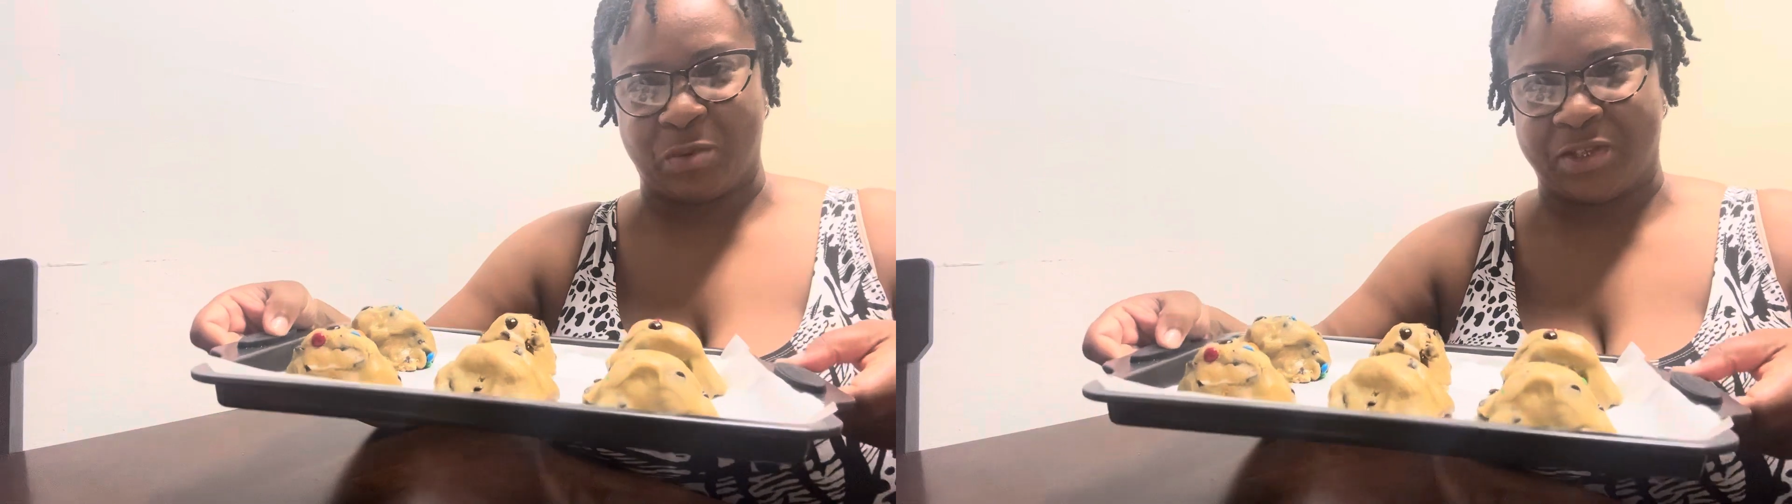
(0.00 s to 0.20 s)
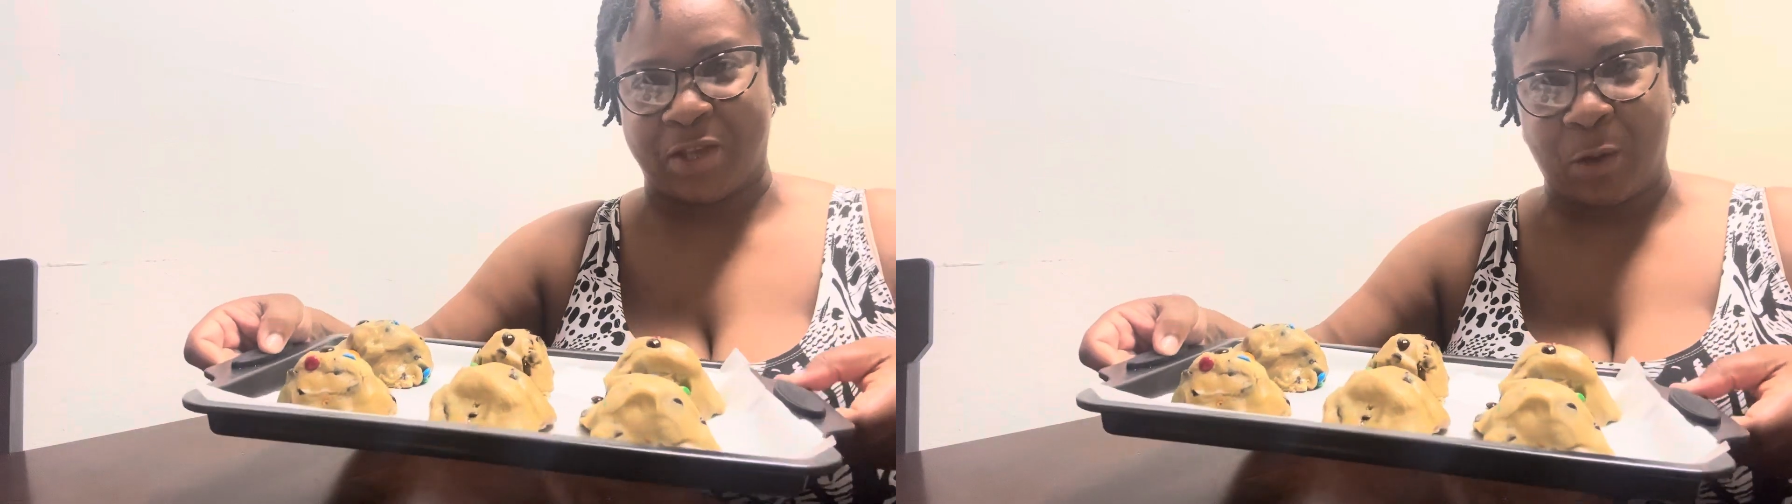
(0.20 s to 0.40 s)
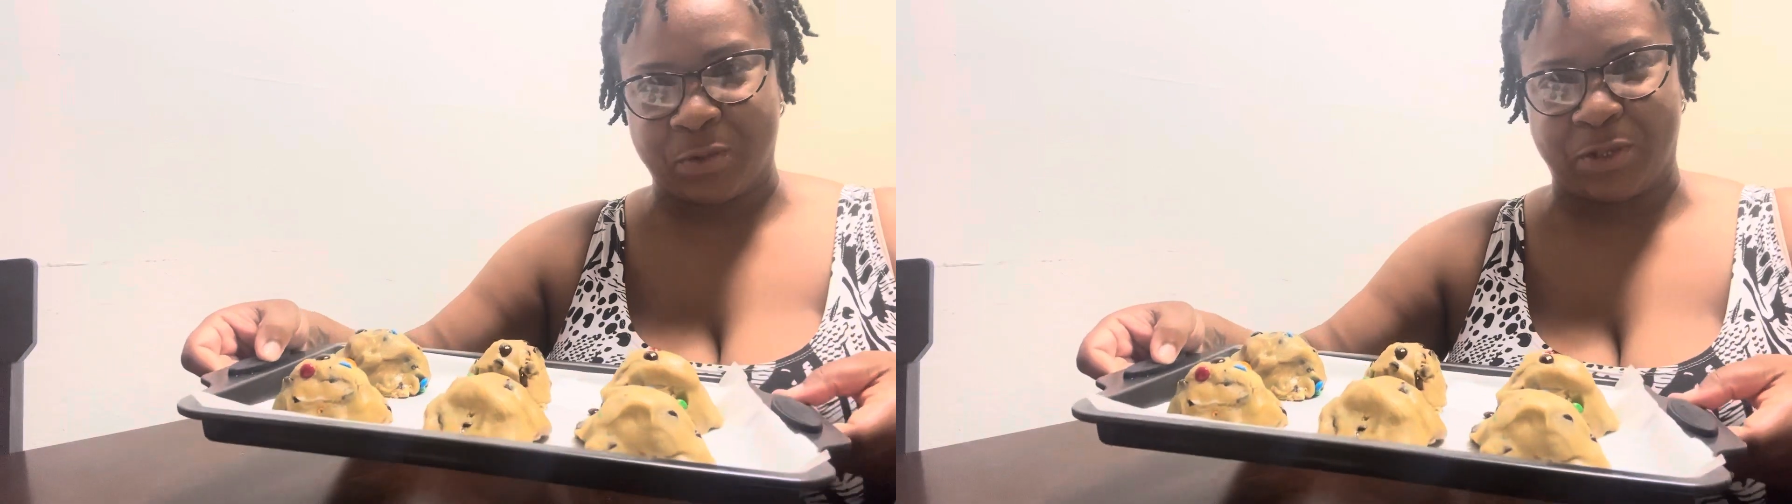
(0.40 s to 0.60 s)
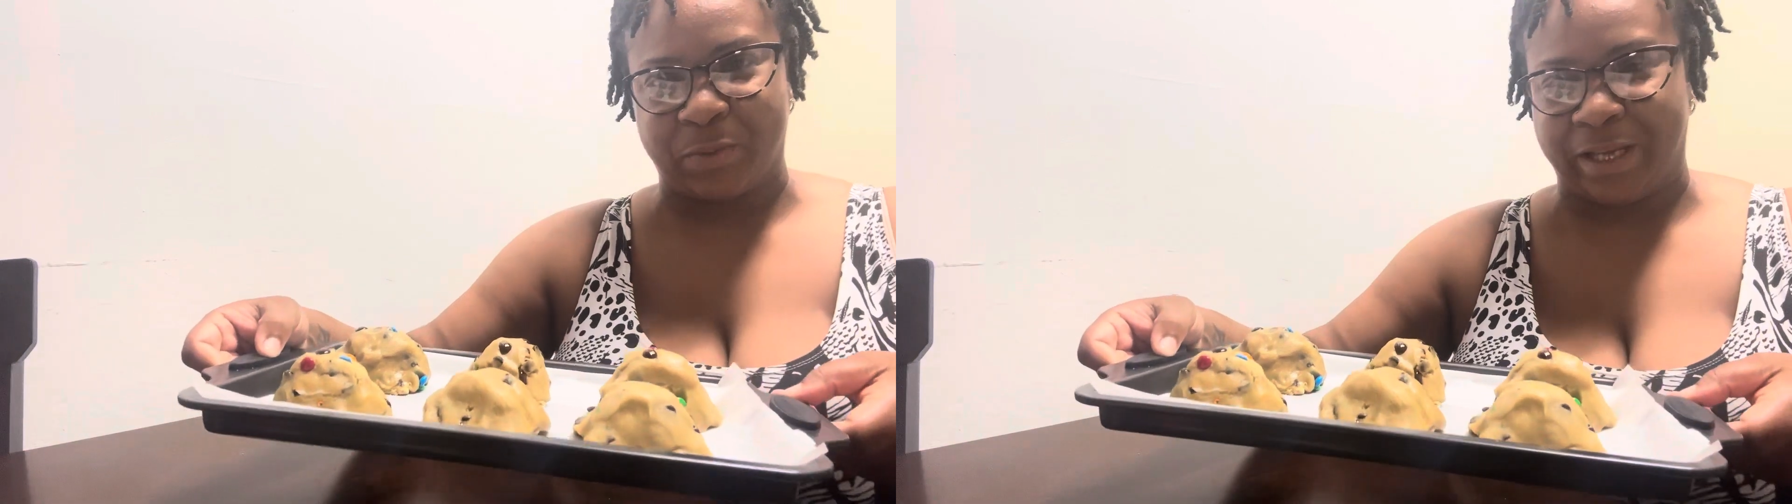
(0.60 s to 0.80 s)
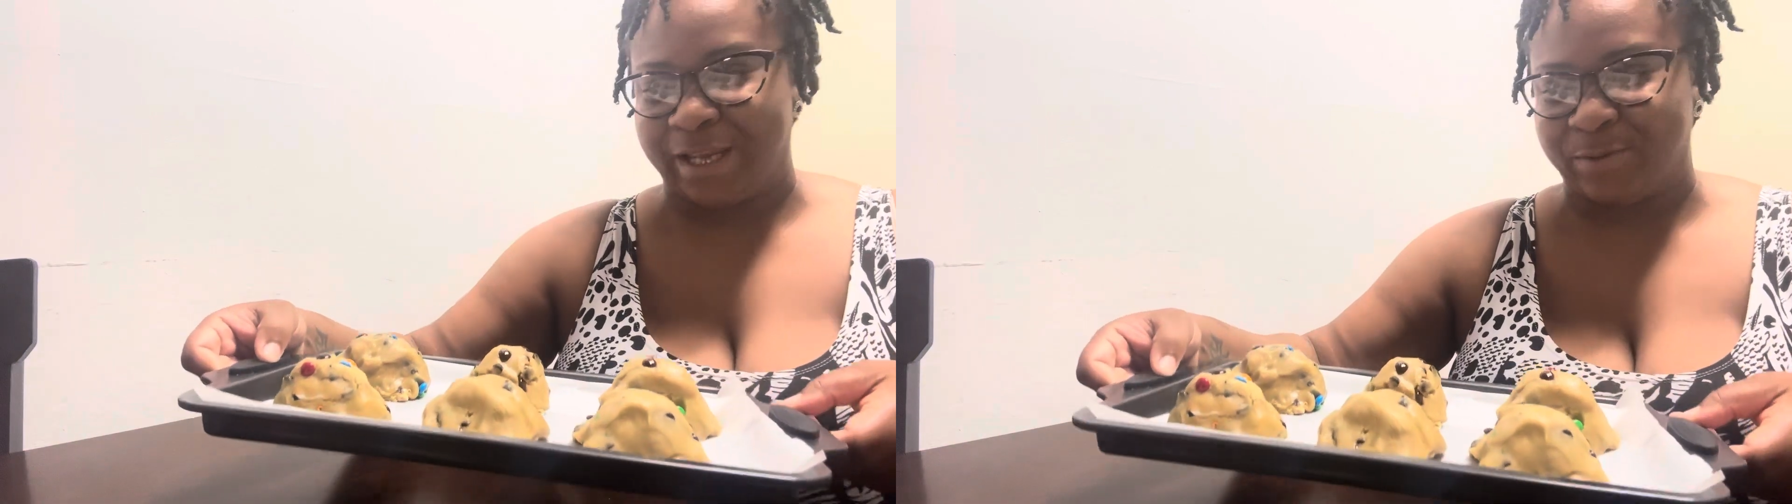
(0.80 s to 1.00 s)
results
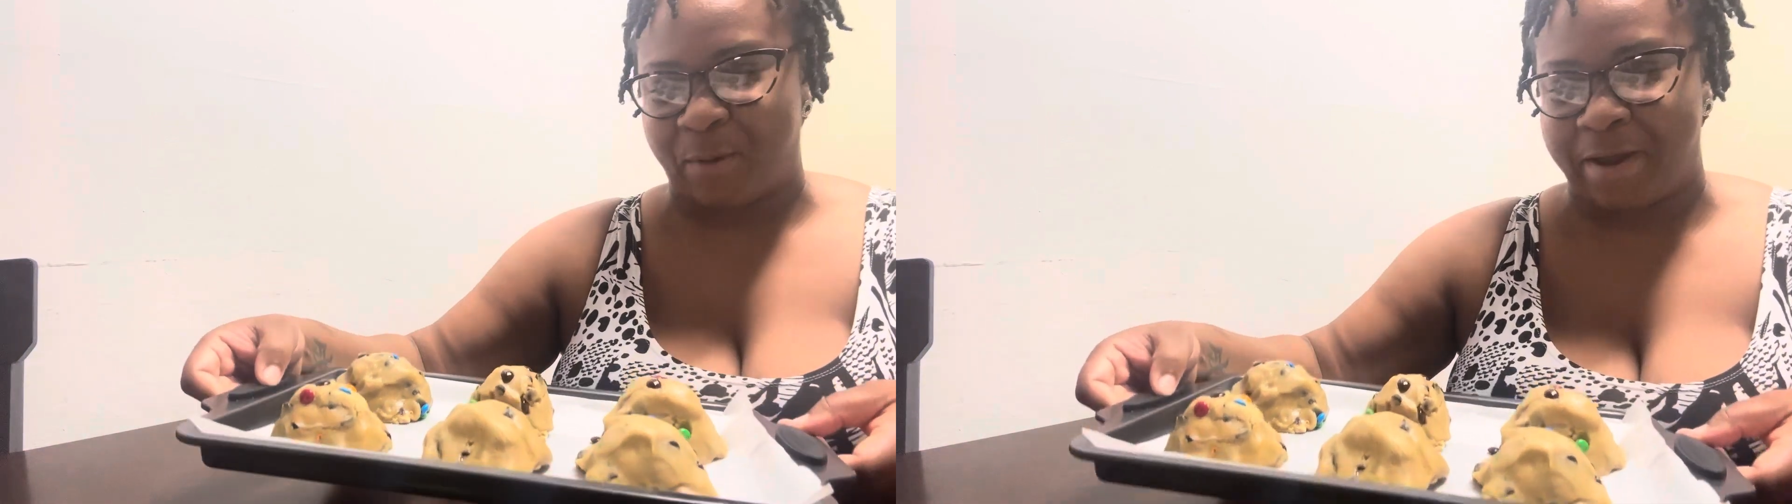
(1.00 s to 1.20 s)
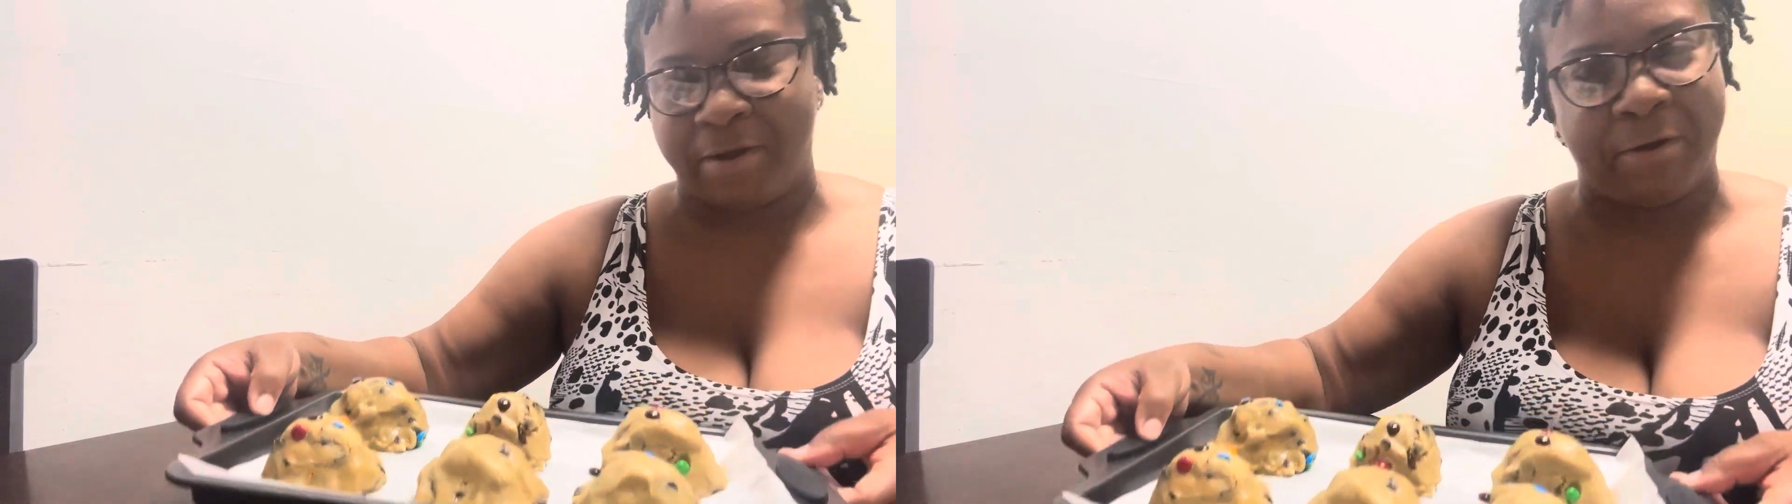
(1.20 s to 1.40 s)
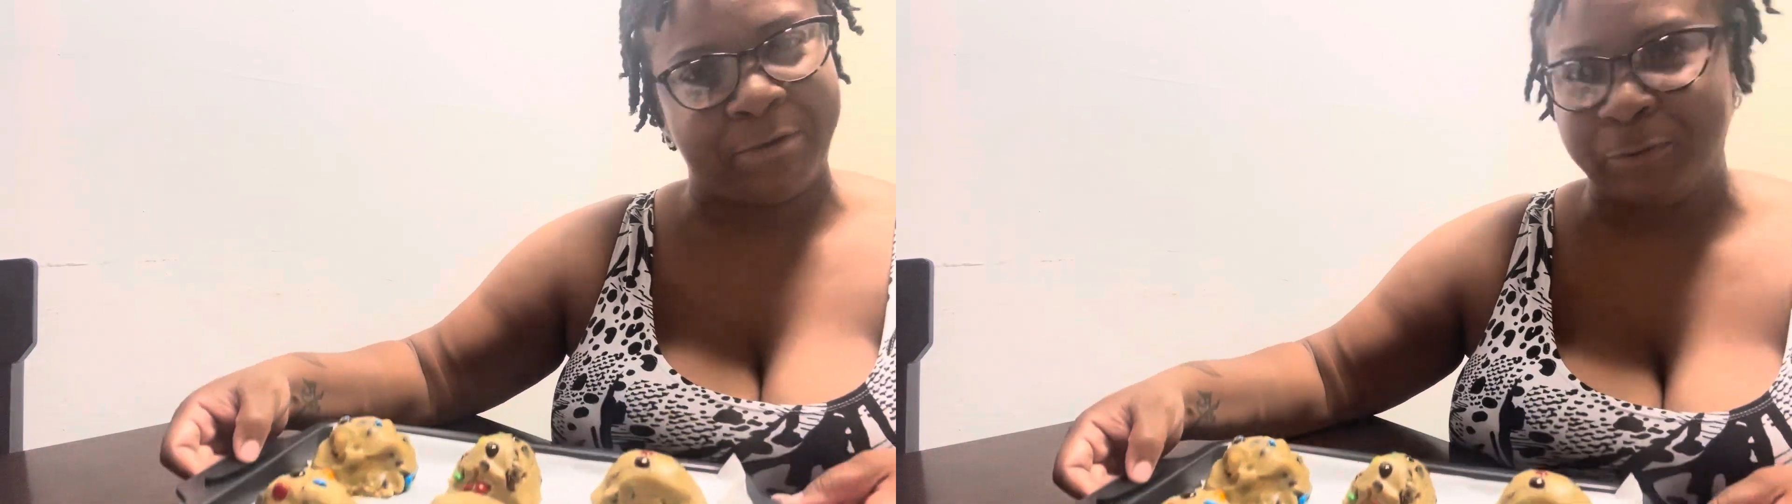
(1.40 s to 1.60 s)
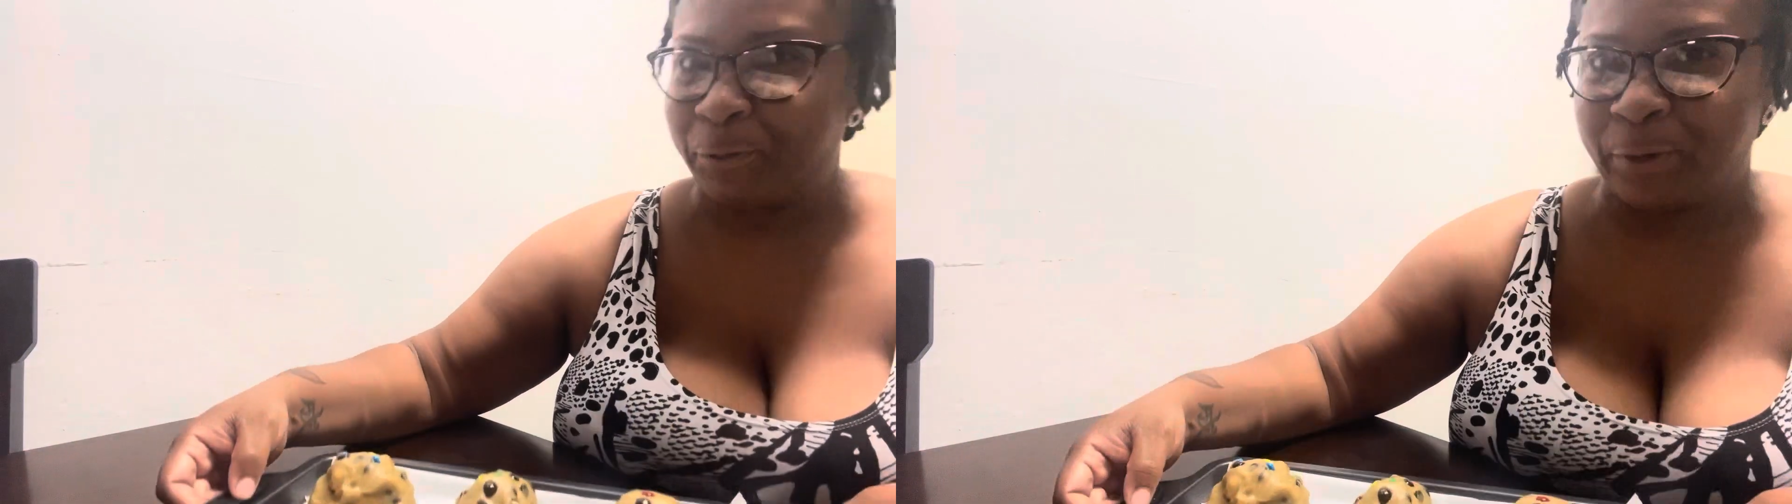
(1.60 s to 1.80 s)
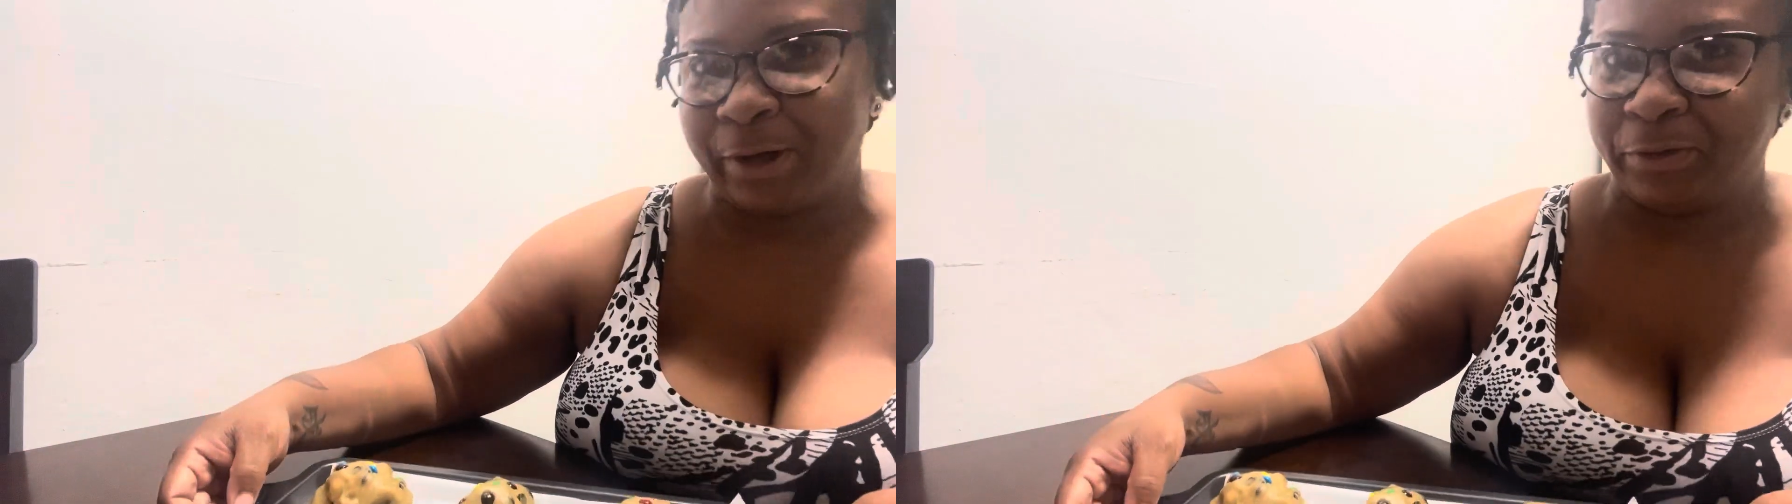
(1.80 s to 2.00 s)
on these right here. Oh.
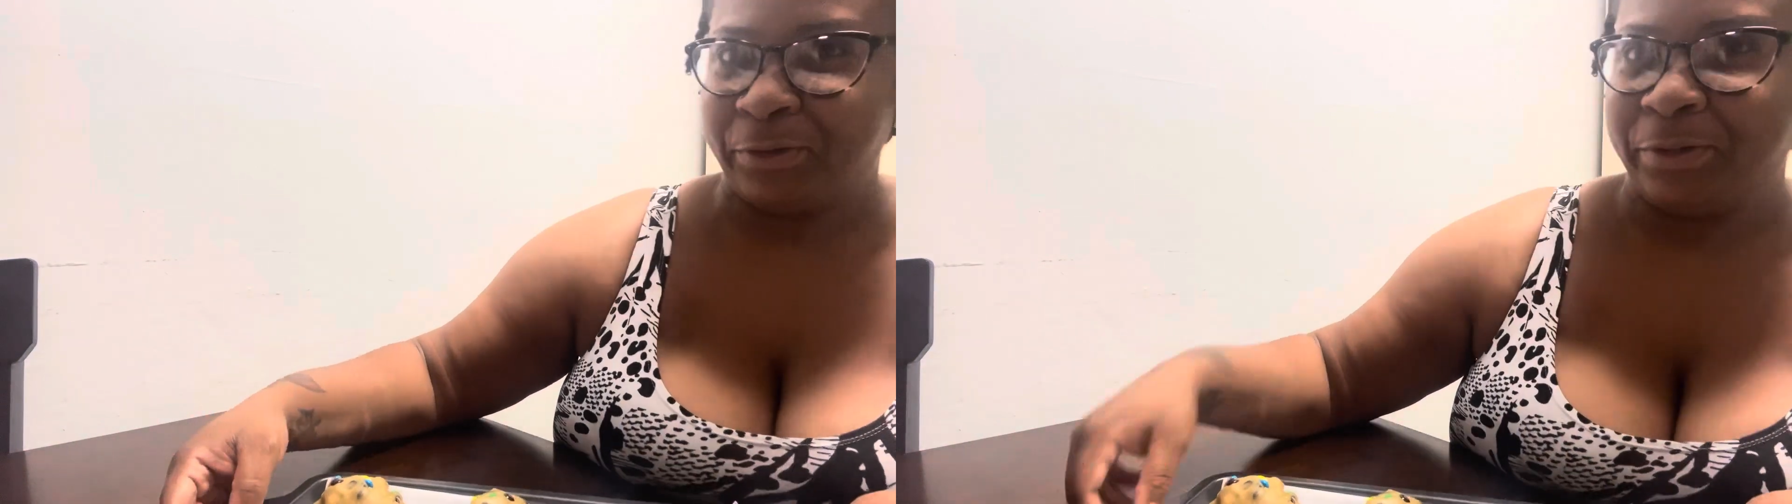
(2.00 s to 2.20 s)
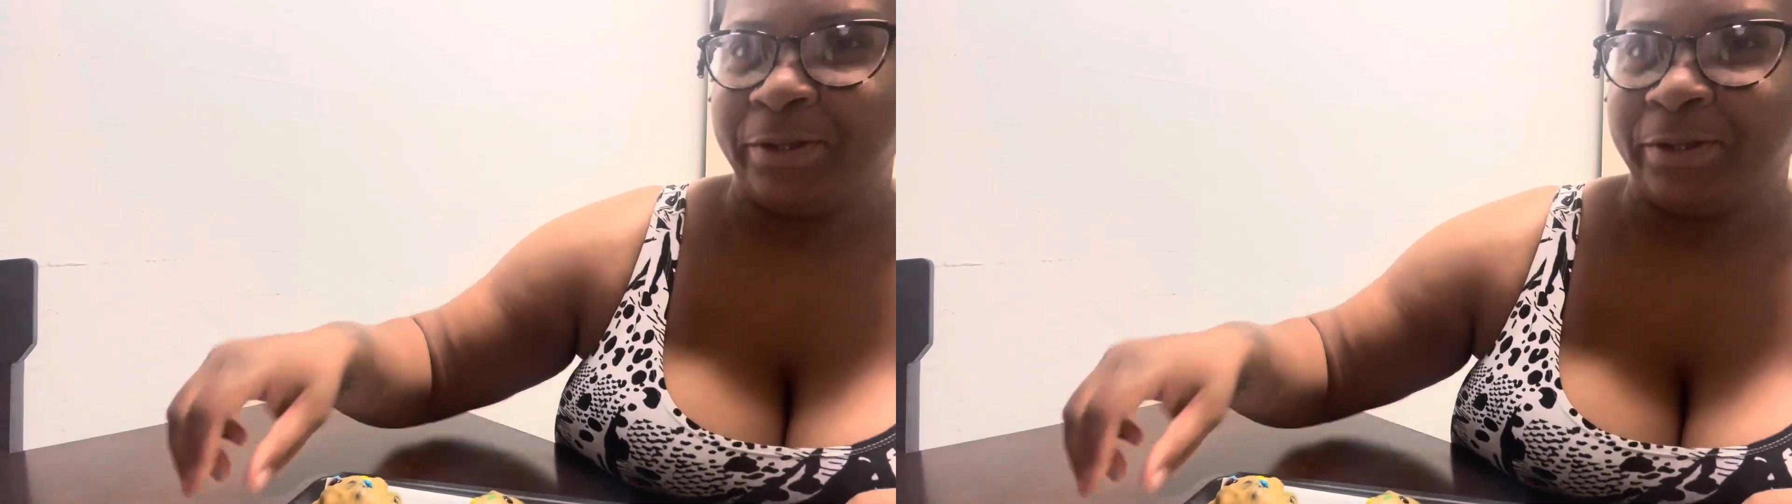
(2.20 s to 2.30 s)
Ah.